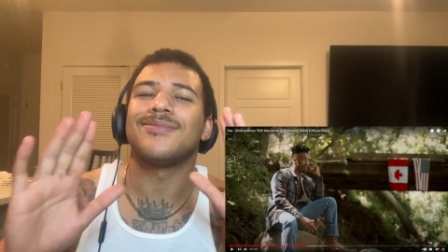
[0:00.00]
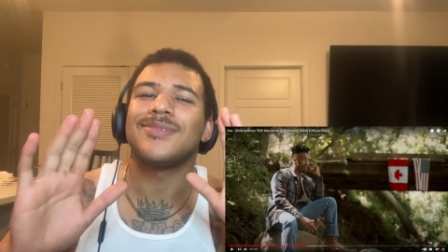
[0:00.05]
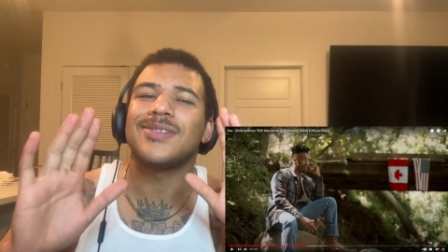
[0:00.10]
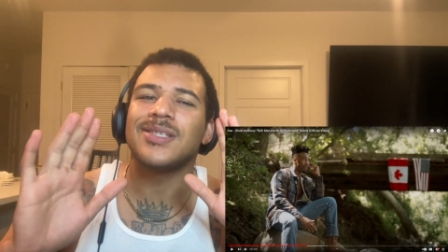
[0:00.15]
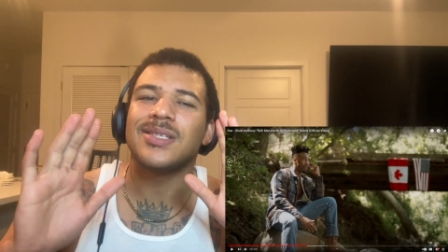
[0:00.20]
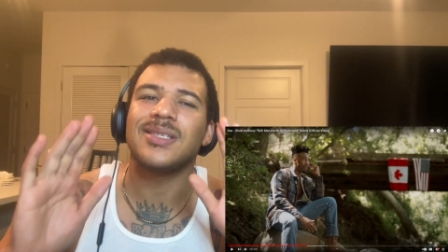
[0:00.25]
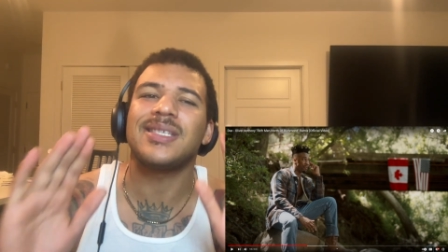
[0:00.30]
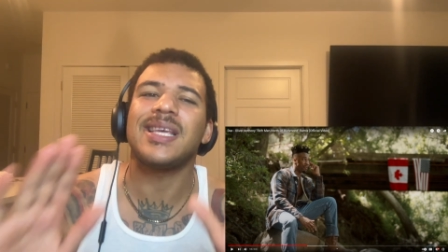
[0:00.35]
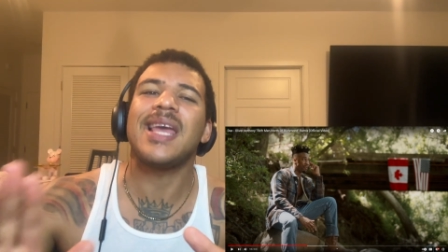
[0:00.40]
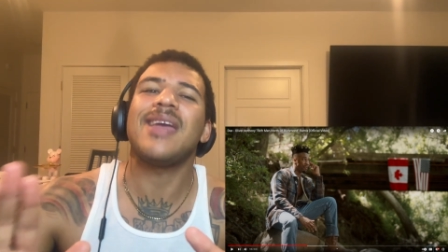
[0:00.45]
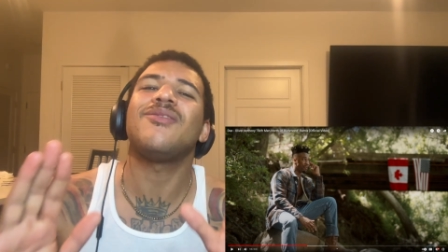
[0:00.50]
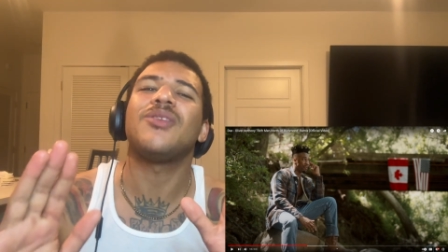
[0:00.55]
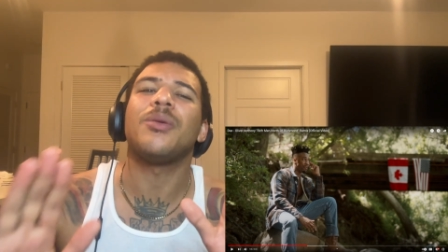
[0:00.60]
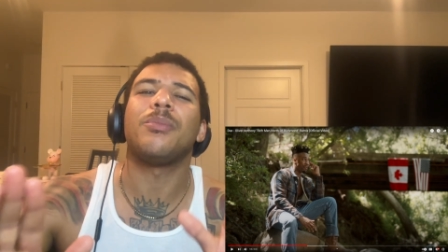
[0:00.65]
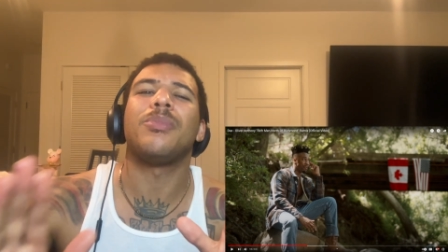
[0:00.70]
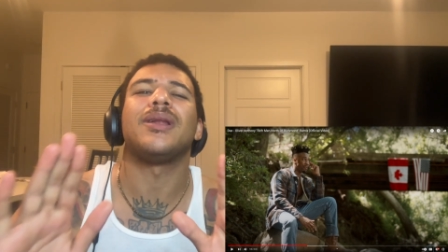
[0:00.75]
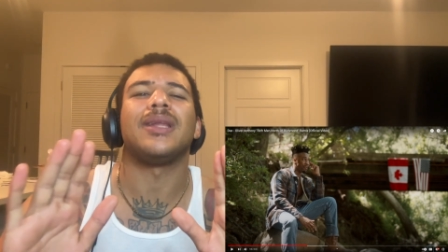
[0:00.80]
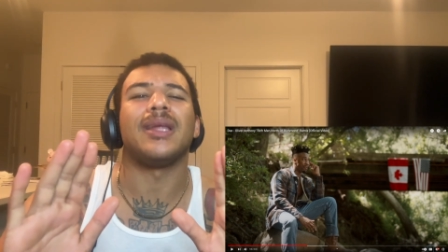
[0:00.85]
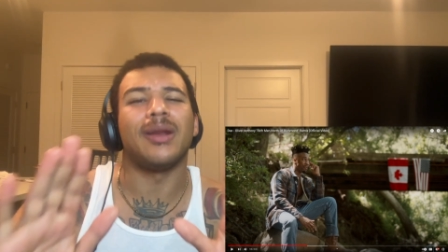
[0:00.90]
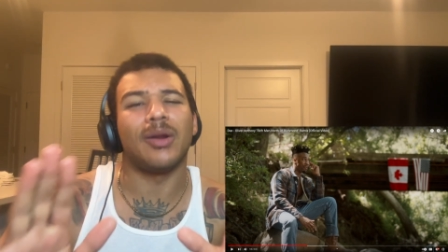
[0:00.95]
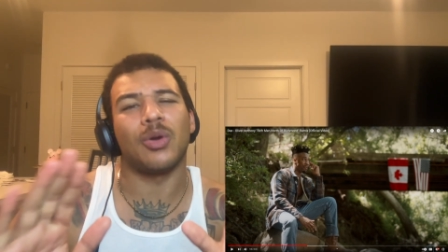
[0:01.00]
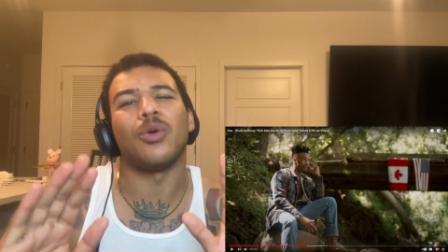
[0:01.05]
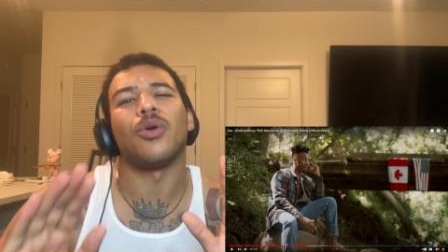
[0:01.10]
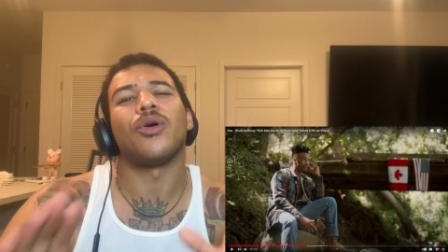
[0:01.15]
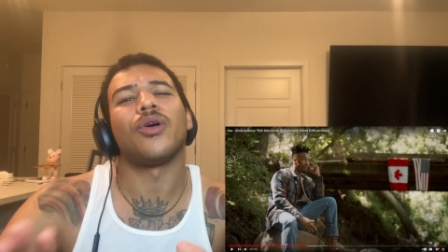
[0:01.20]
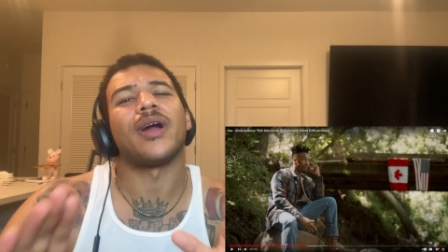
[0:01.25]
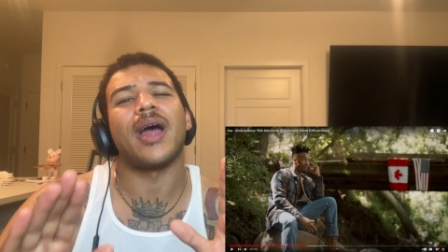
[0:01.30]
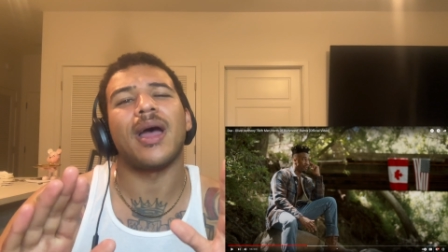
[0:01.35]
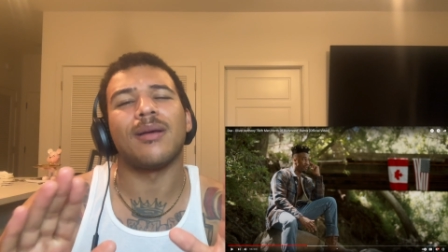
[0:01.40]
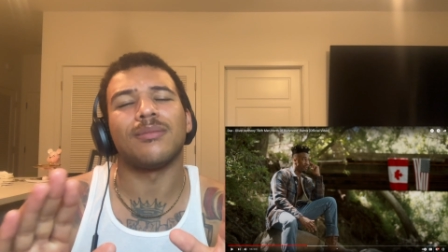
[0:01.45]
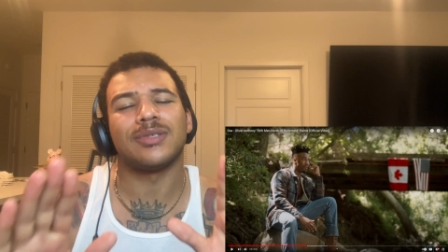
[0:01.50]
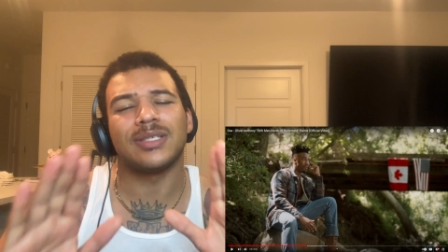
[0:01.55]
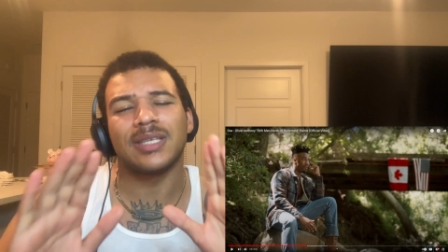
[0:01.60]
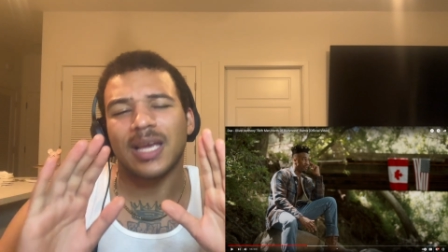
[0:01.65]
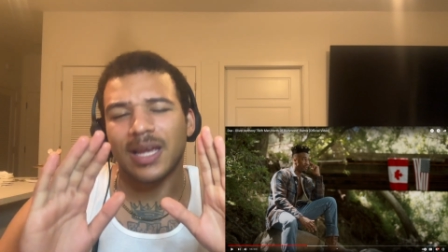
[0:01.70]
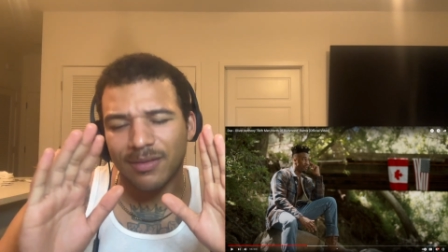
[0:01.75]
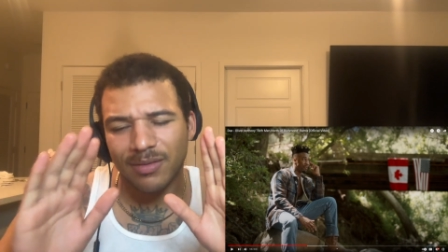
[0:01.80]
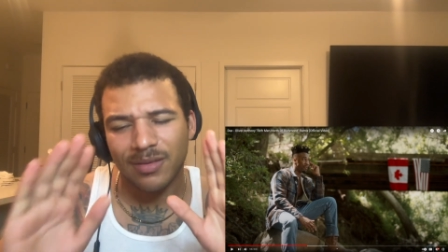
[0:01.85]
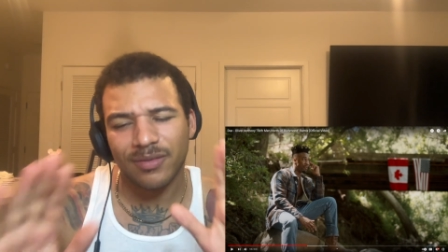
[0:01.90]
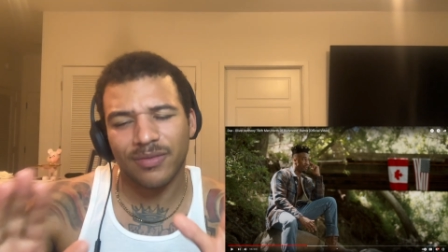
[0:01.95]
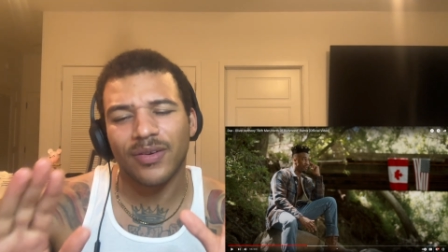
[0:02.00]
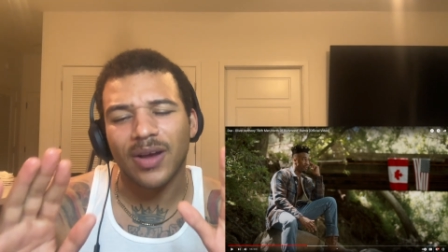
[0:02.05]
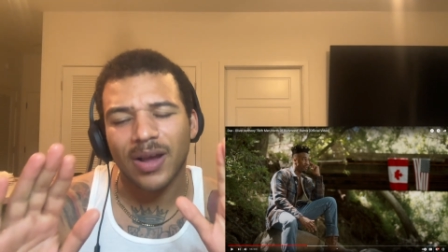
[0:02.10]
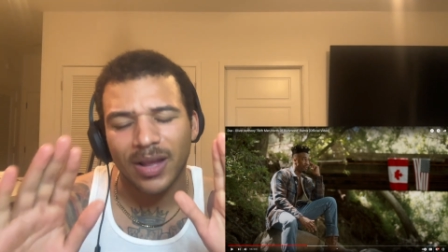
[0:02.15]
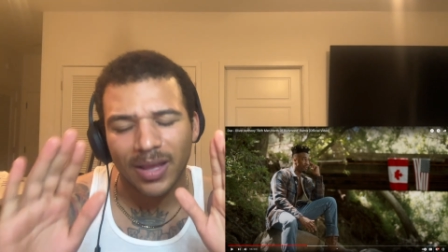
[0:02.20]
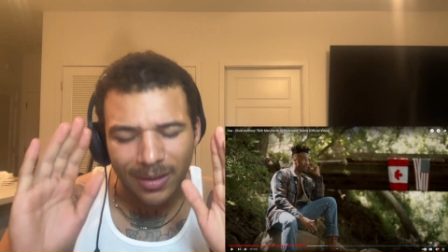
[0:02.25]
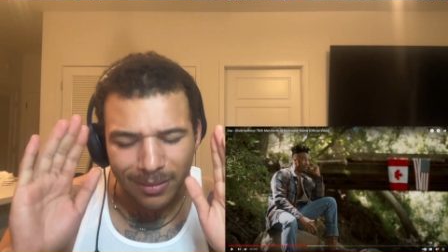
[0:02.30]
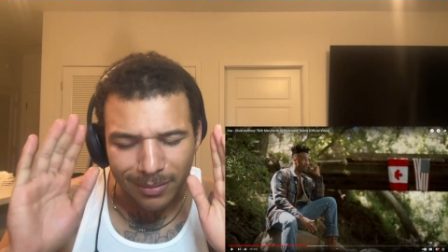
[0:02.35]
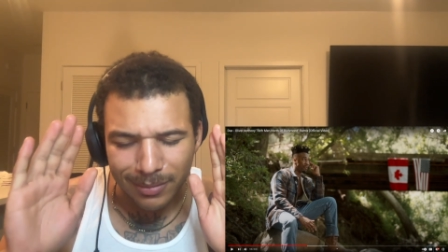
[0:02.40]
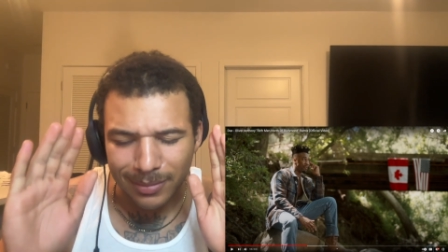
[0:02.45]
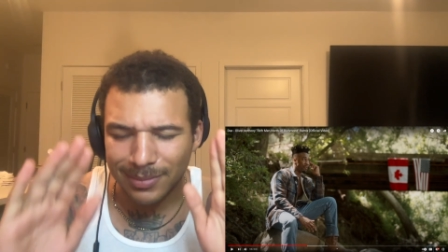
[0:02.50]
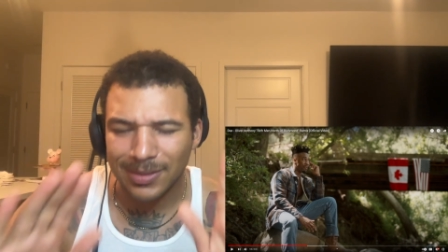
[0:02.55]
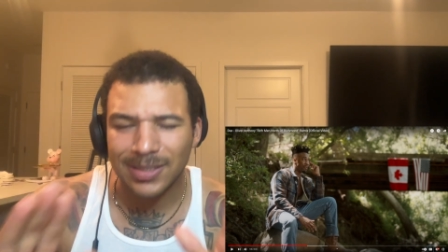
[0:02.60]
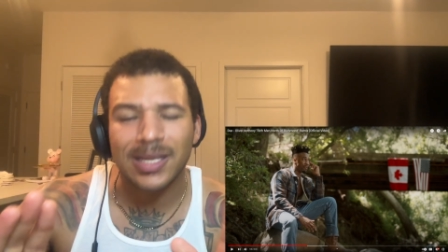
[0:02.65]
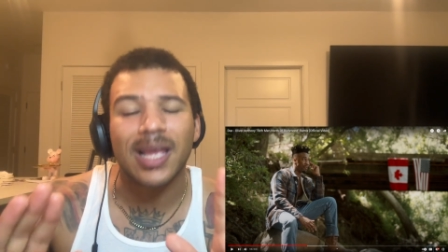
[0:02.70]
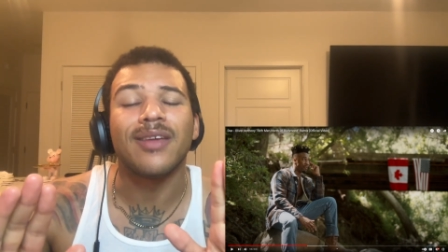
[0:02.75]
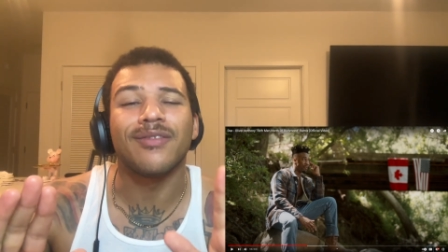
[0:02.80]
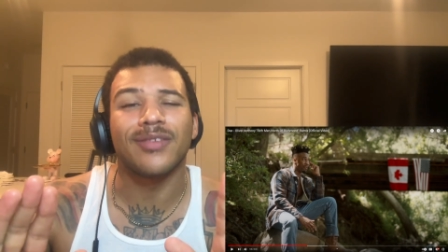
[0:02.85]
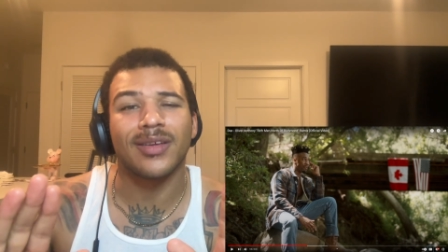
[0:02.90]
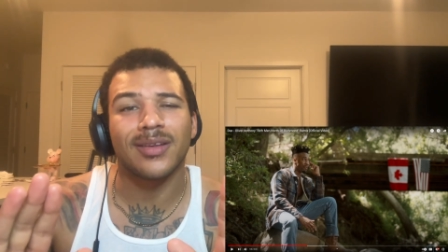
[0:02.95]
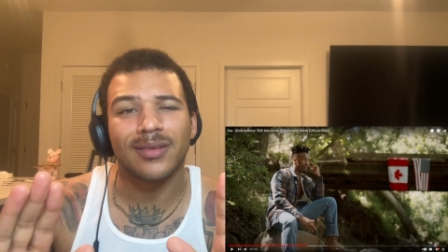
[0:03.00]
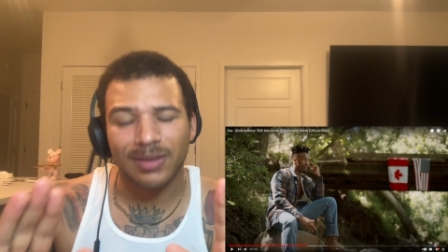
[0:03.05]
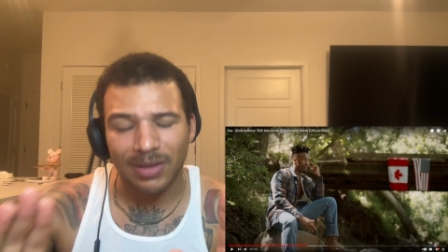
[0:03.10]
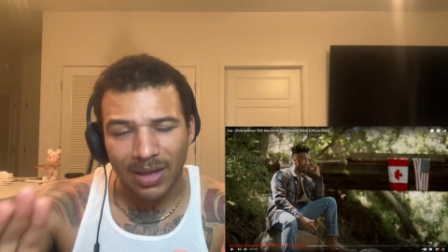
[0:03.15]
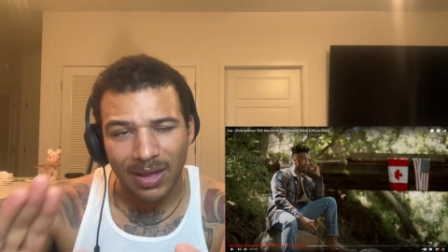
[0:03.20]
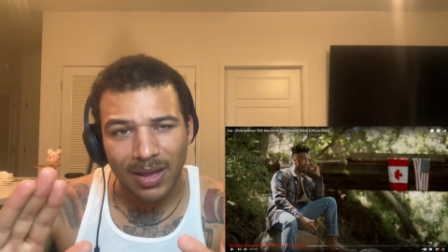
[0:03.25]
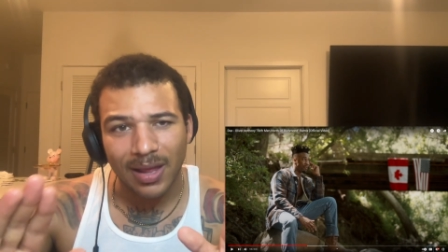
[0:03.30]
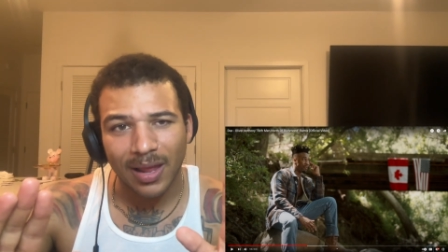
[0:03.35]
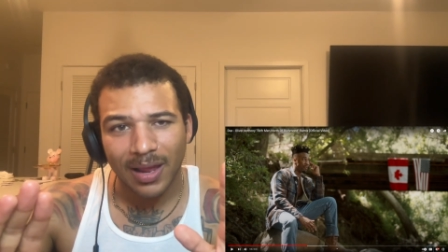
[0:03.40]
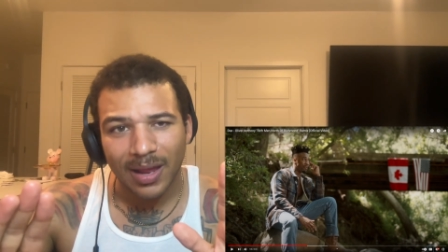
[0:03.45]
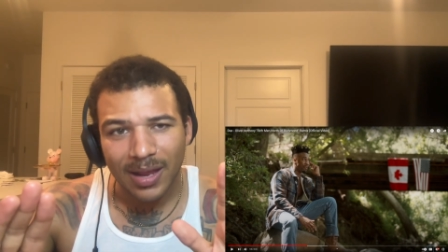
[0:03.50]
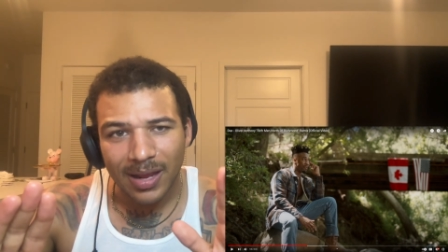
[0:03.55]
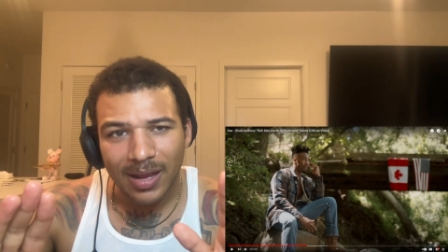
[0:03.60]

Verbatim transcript: Save the political crap. Save it, okay?